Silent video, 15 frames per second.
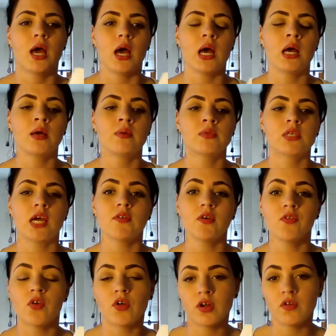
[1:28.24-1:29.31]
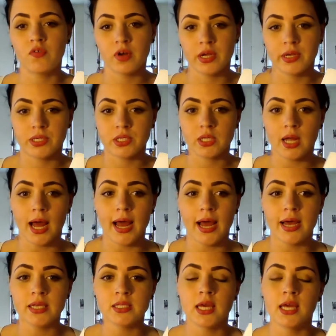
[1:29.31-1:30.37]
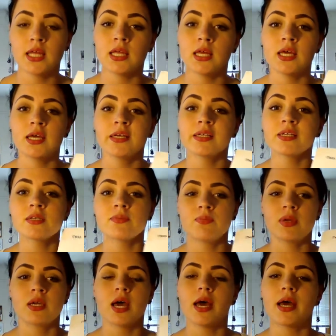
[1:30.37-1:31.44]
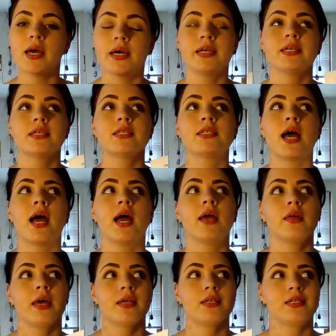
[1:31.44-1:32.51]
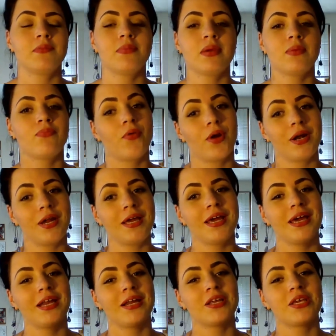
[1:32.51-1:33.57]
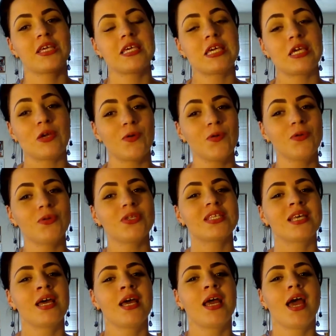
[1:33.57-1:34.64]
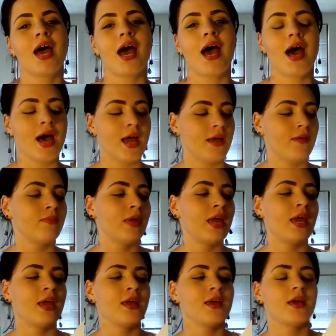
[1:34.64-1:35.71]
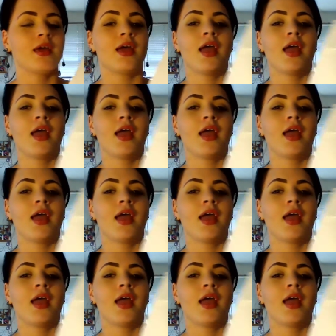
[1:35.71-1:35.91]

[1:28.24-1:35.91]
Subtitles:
so I have a folder for each class, and because I like to be pretty and cute, I make